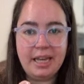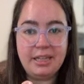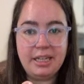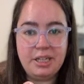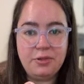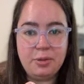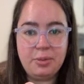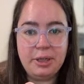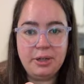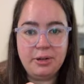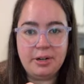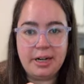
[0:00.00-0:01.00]
And thank you for
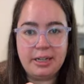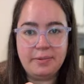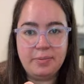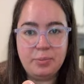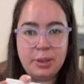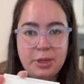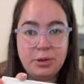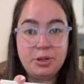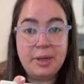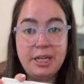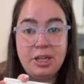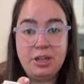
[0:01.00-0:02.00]
pre-ordering.
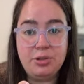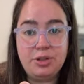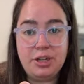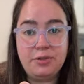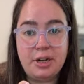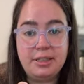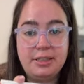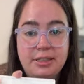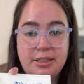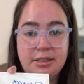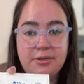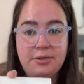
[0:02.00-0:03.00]
Pre-orders make a huge
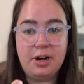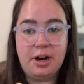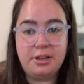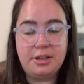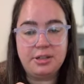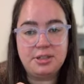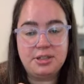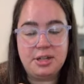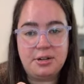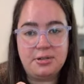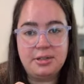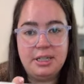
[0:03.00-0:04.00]
difference for authors.
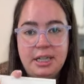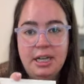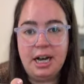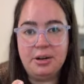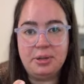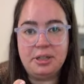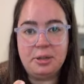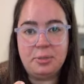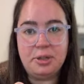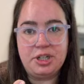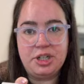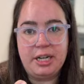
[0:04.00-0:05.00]
So I really
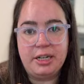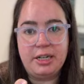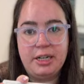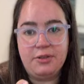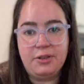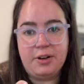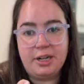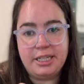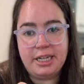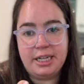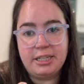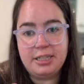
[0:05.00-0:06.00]
appreciate it if you've
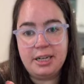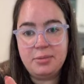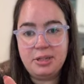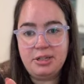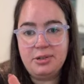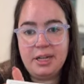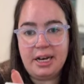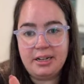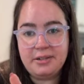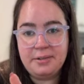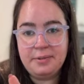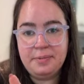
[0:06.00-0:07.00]
already taken the time to do
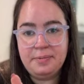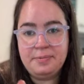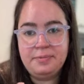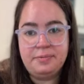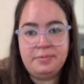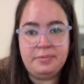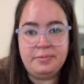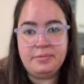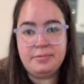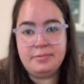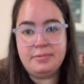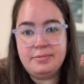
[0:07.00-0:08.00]

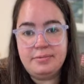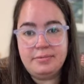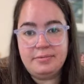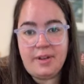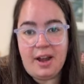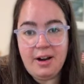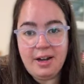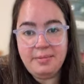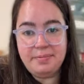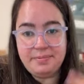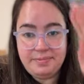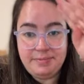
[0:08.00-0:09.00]
that. All
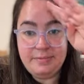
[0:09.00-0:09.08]
right.